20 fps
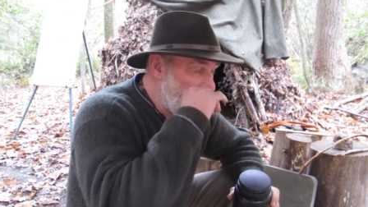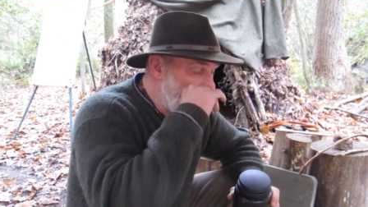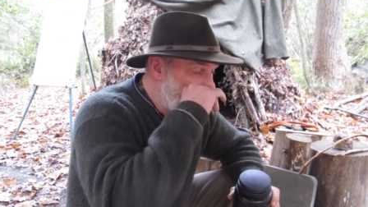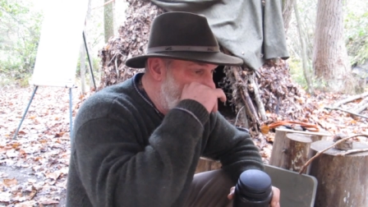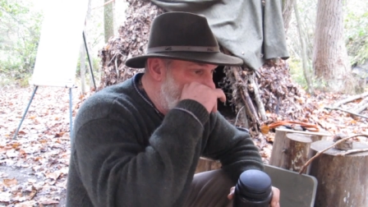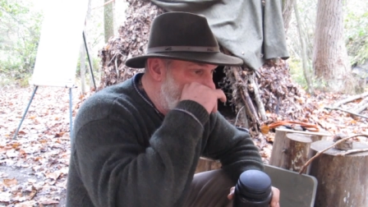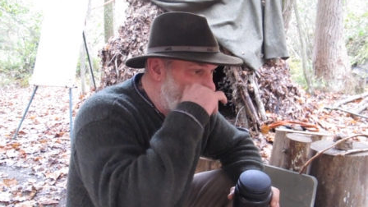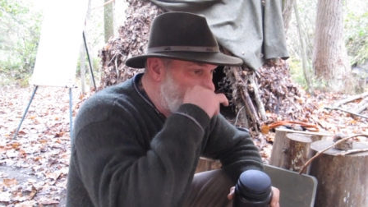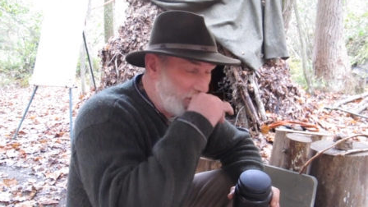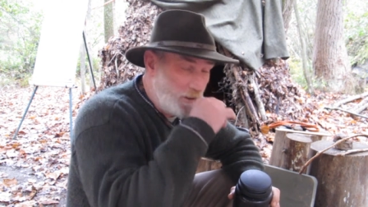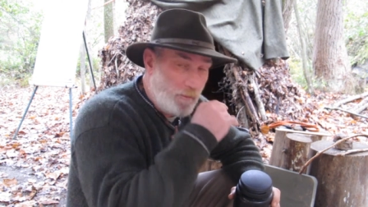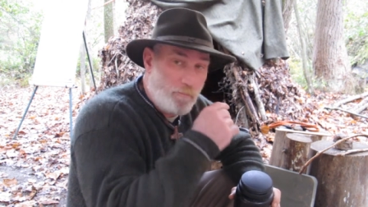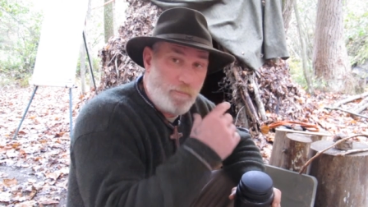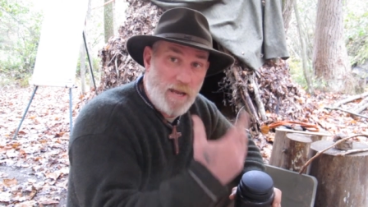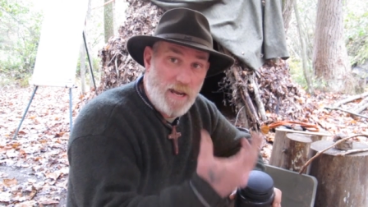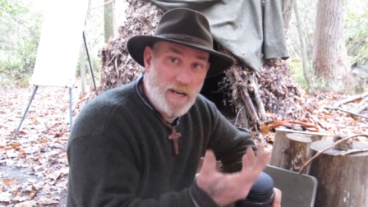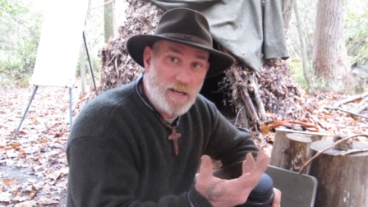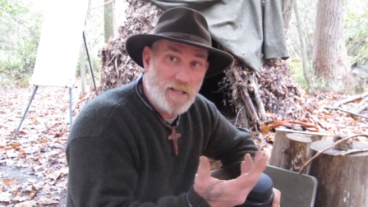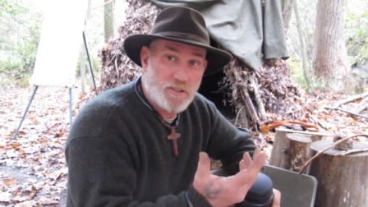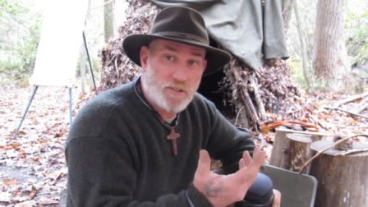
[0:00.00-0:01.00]
um, but the
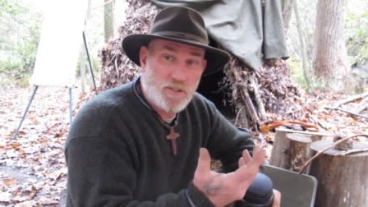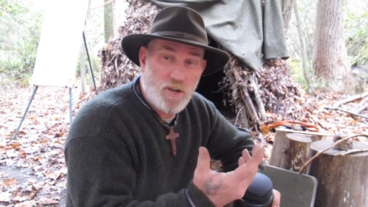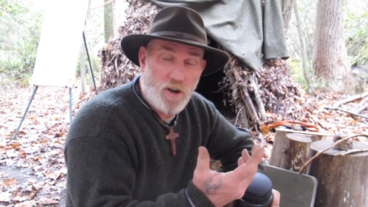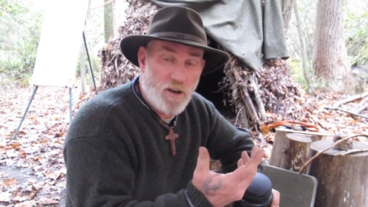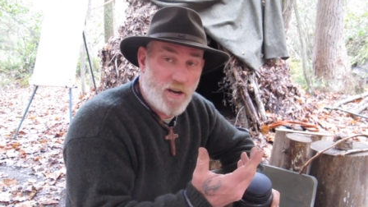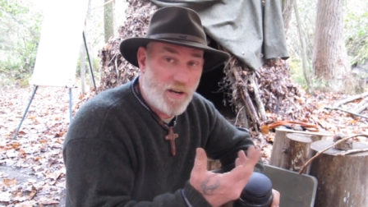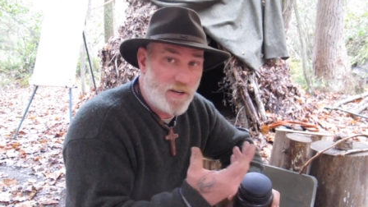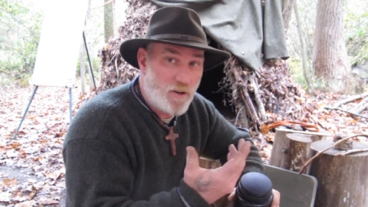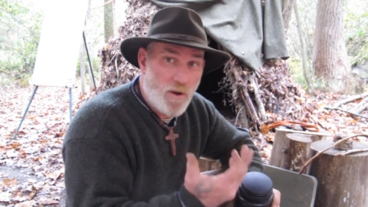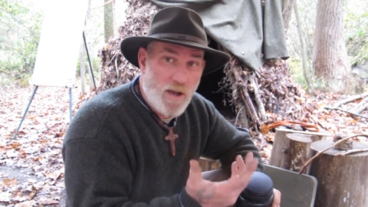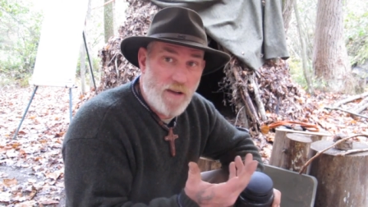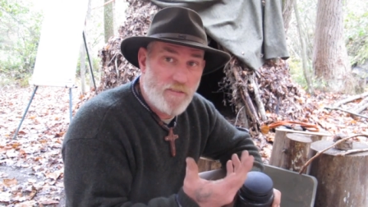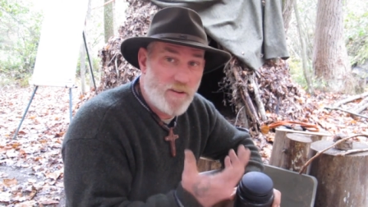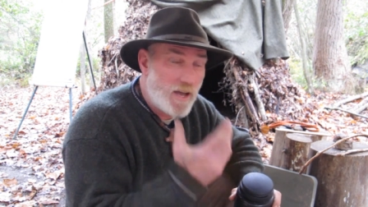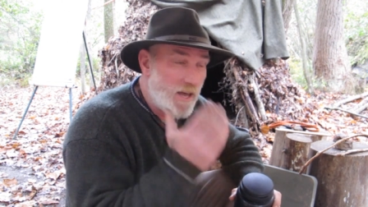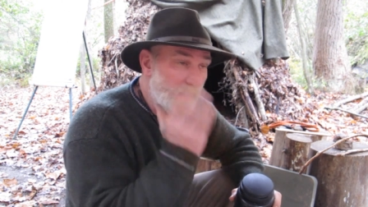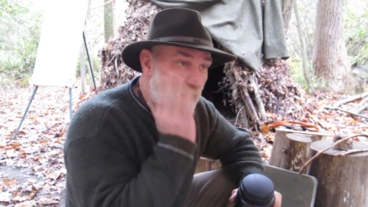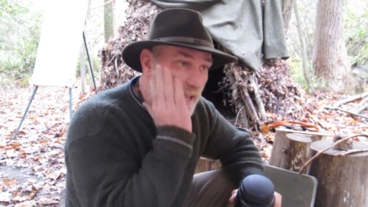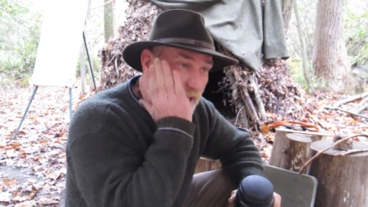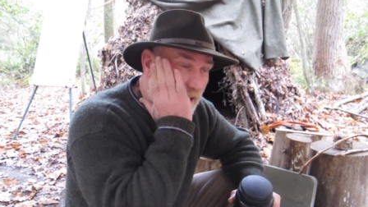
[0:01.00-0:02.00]
pain is gone. I don't have a
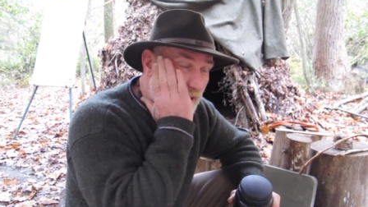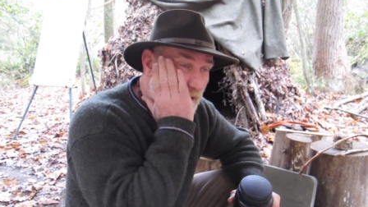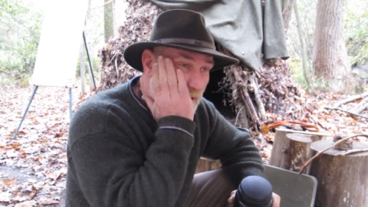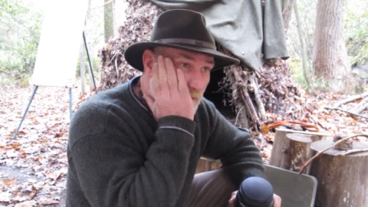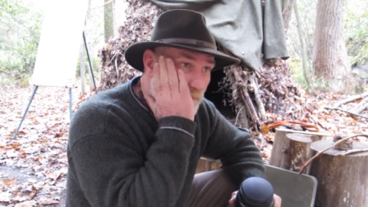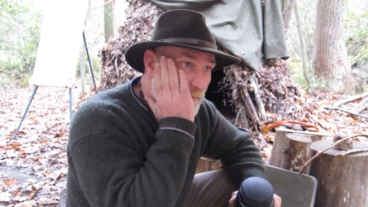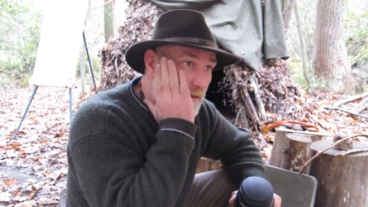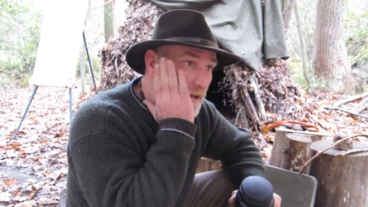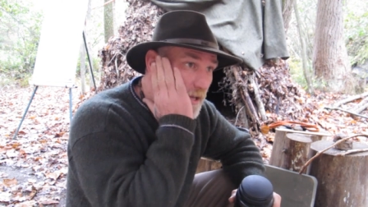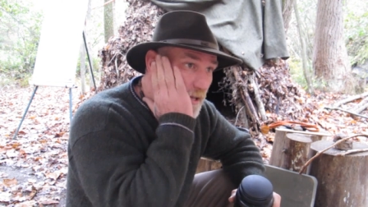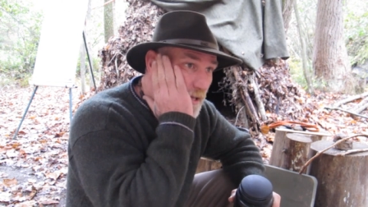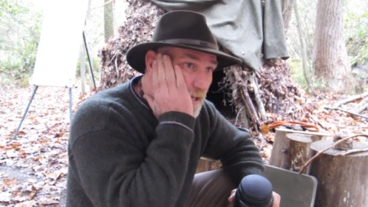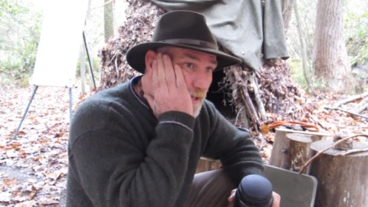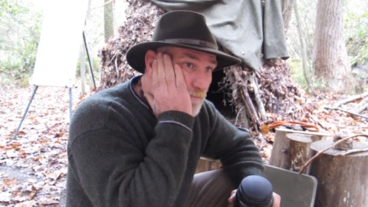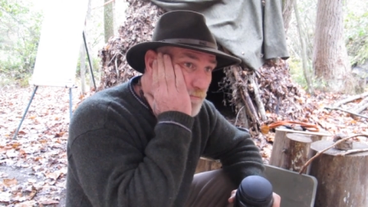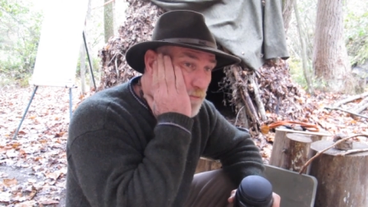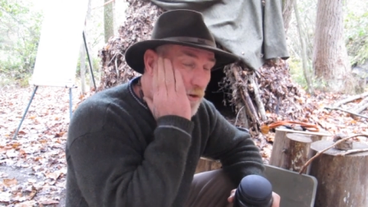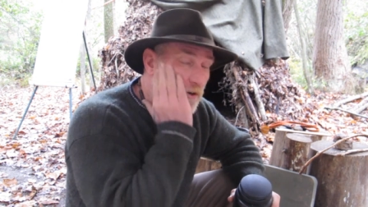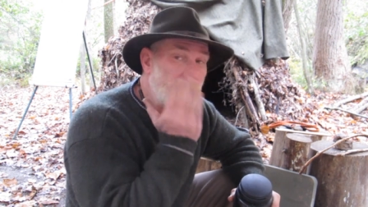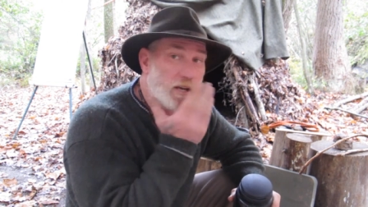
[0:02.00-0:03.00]
headache and I'm
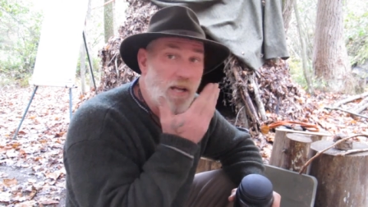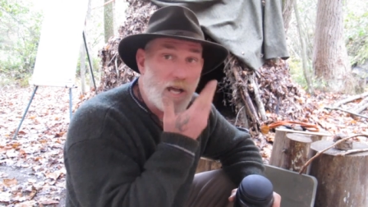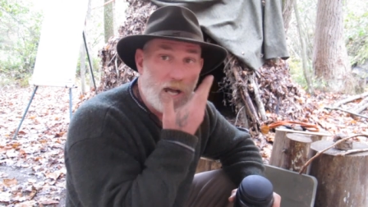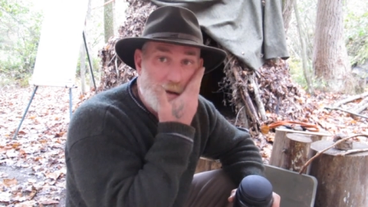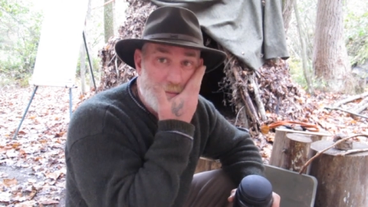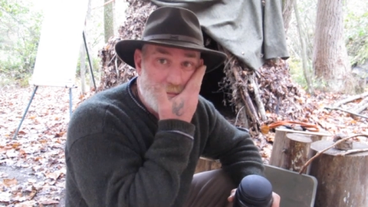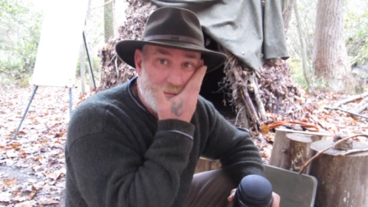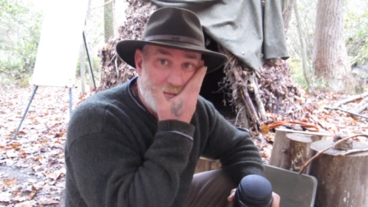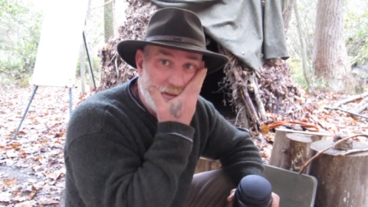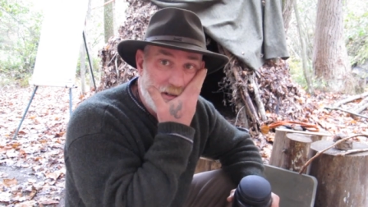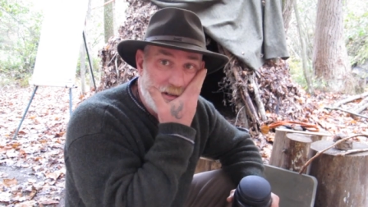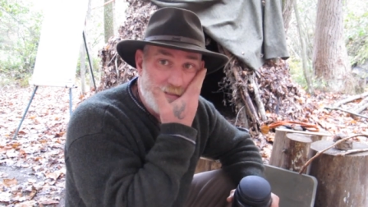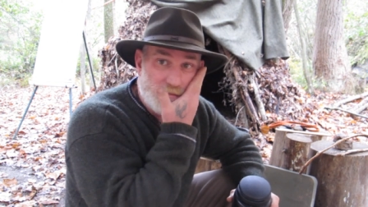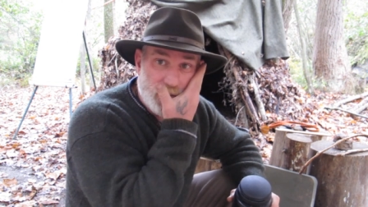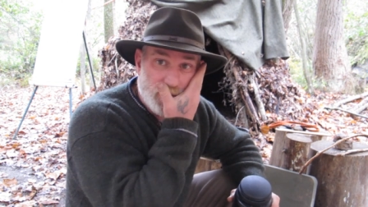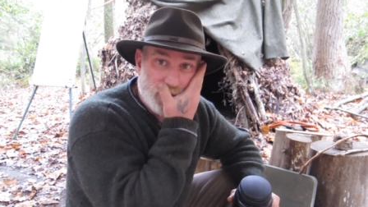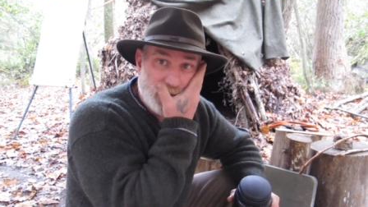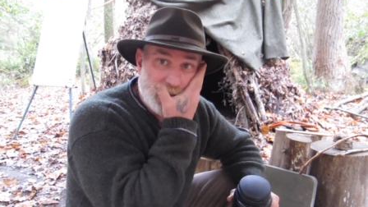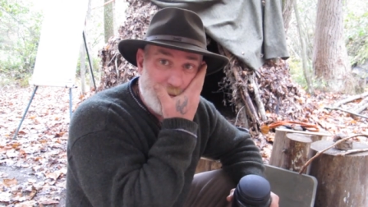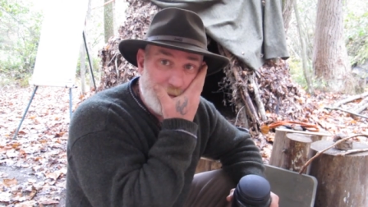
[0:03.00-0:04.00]
burning up. It
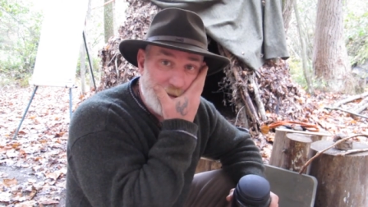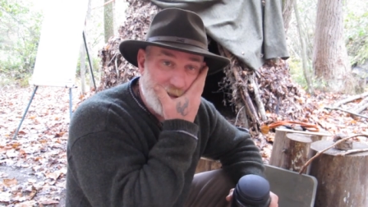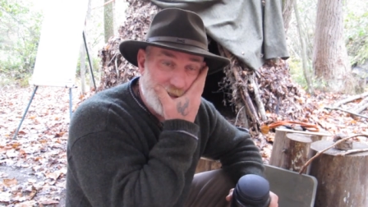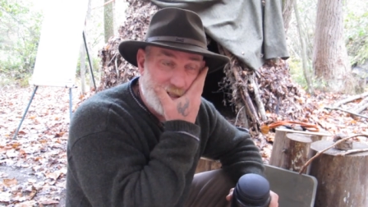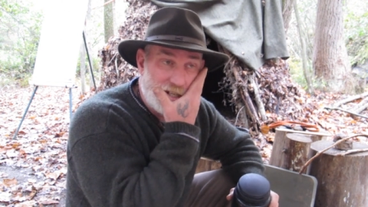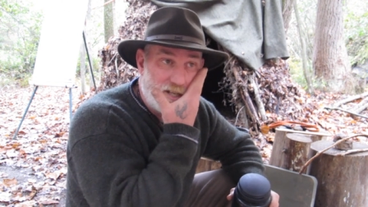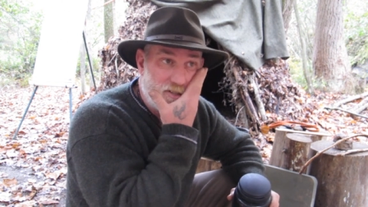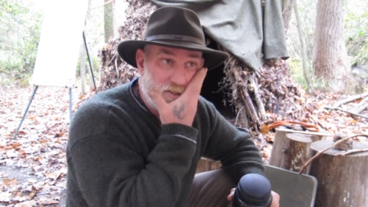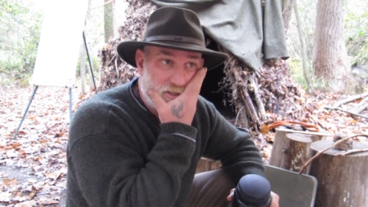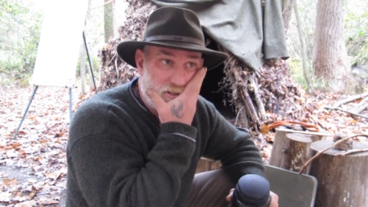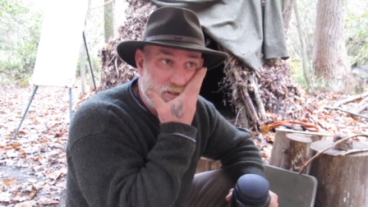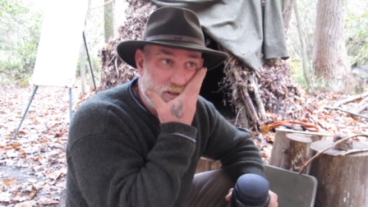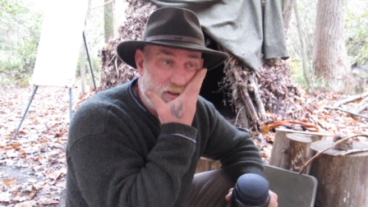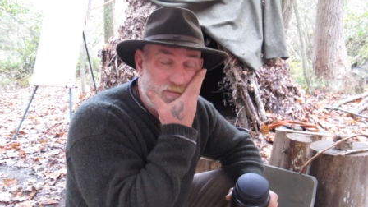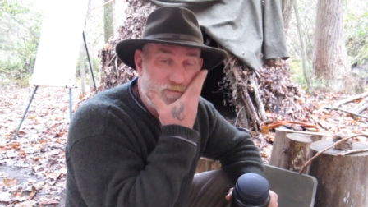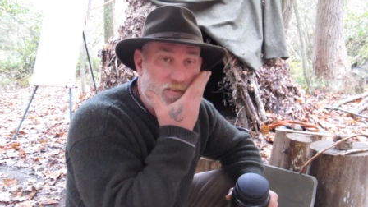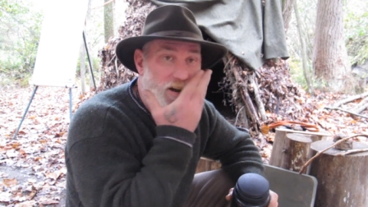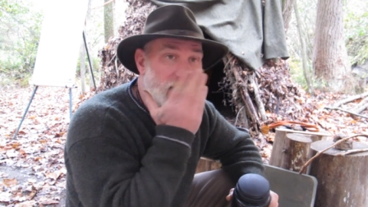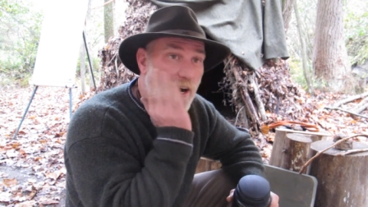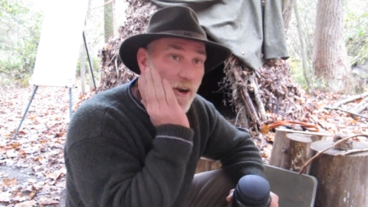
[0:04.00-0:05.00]
feels like my skin's just
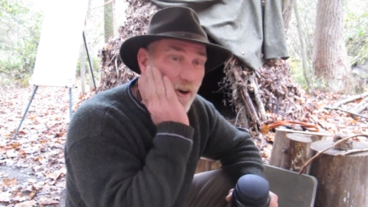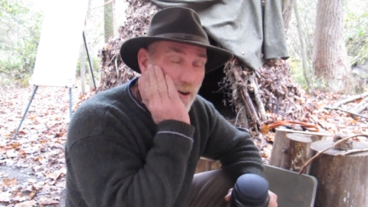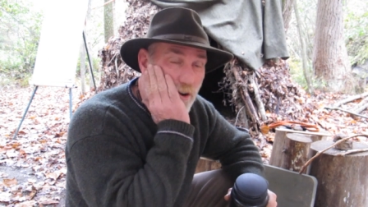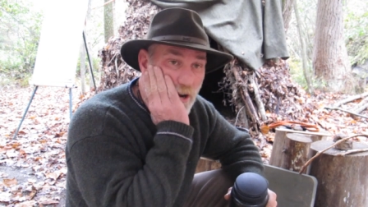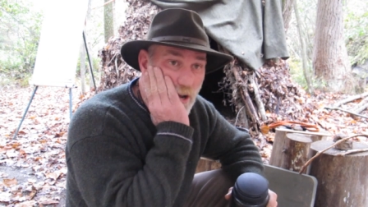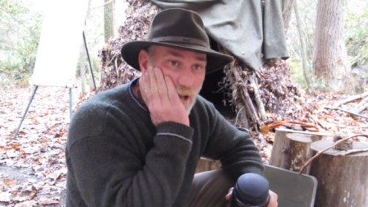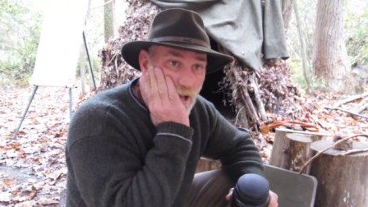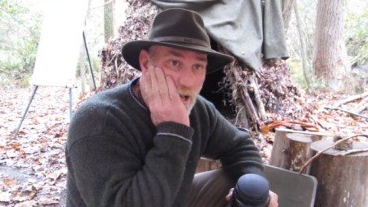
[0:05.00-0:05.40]
on fire.